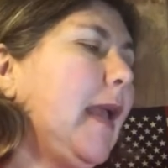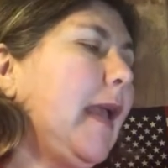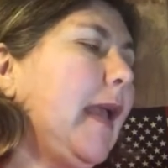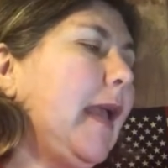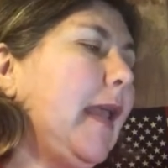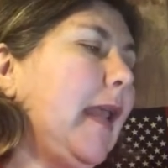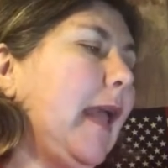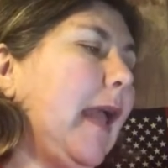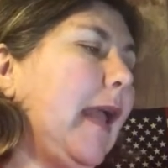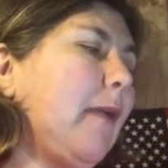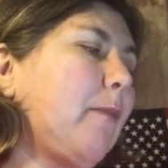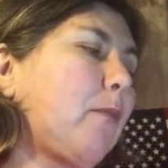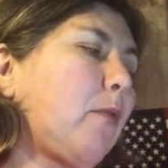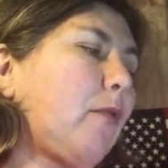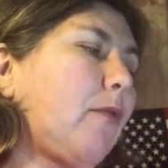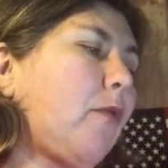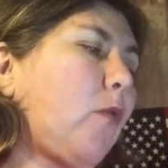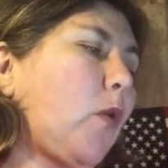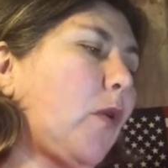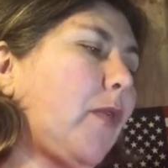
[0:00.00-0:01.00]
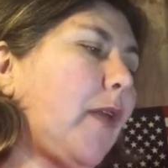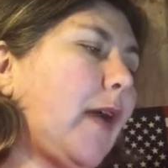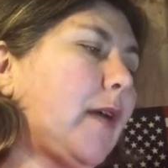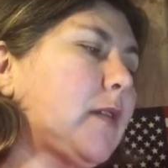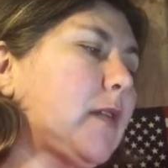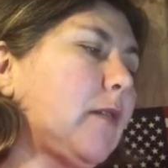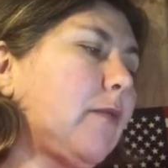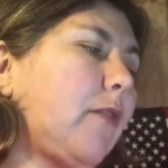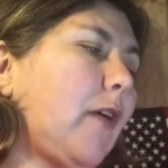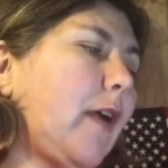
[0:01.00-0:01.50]
In April,
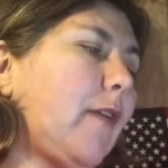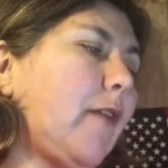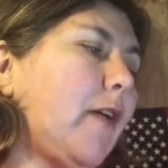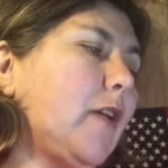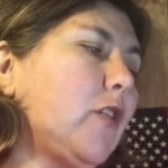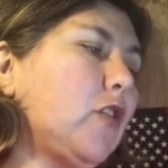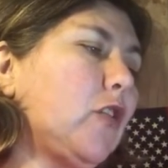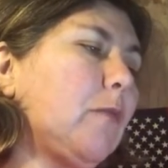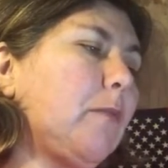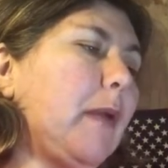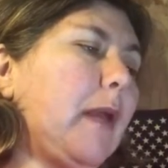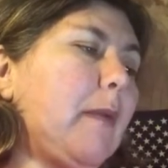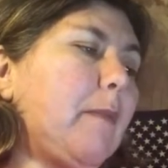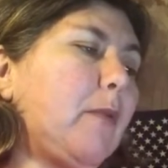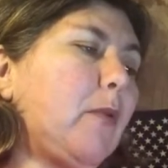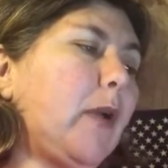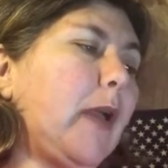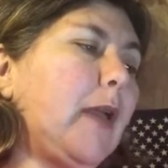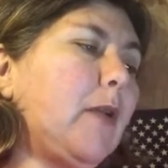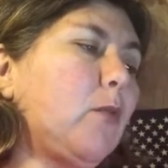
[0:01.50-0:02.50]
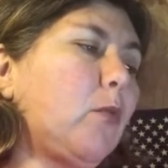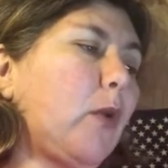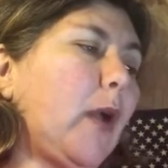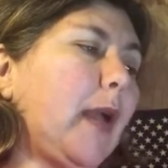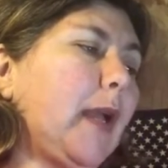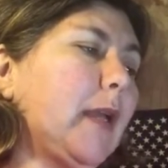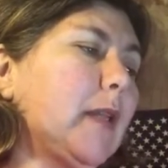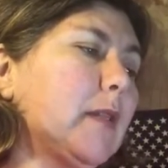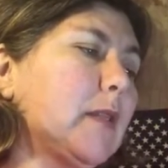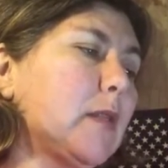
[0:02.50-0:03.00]
4,500 people in
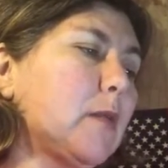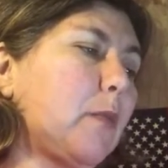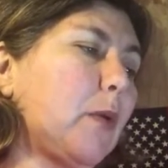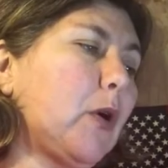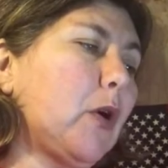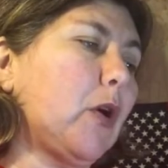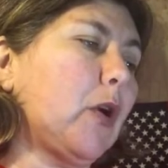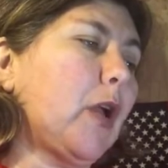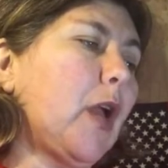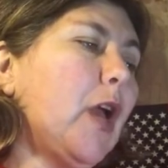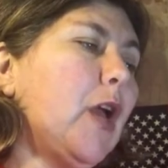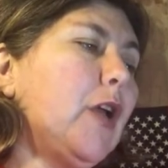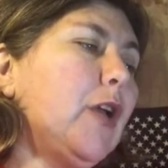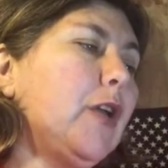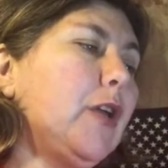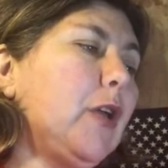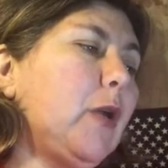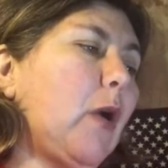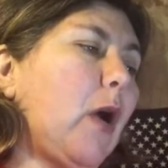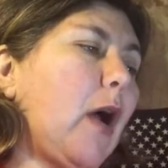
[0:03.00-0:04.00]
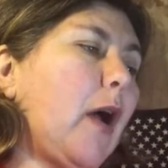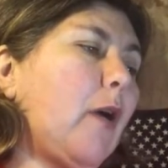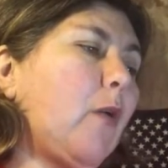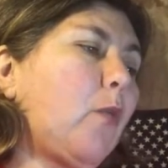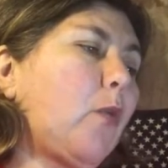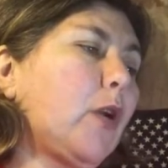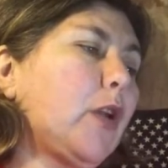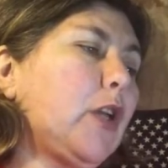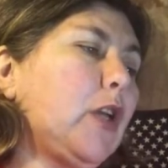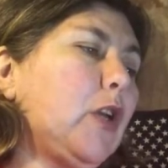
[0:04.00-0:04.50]
Regensburg
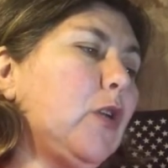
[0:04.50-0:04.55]
were